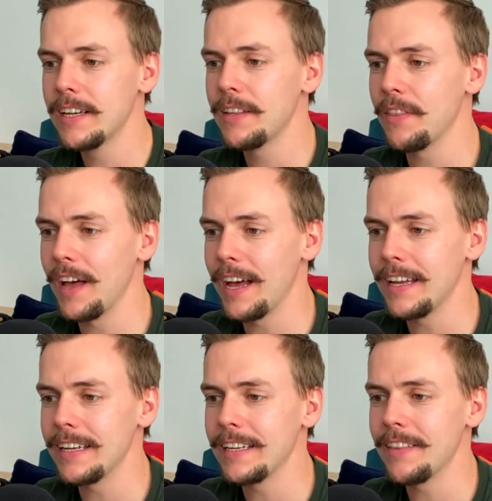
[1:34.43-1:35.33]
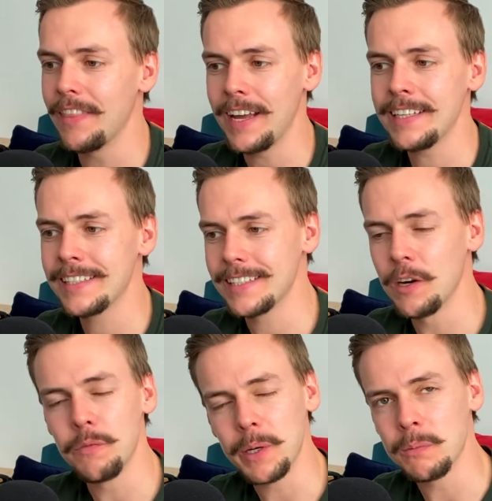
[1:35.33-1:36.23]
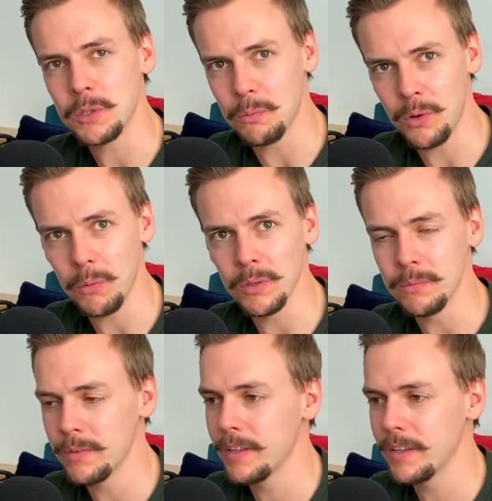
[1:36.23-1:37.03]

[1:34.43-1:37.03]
that that itself becomes a problem.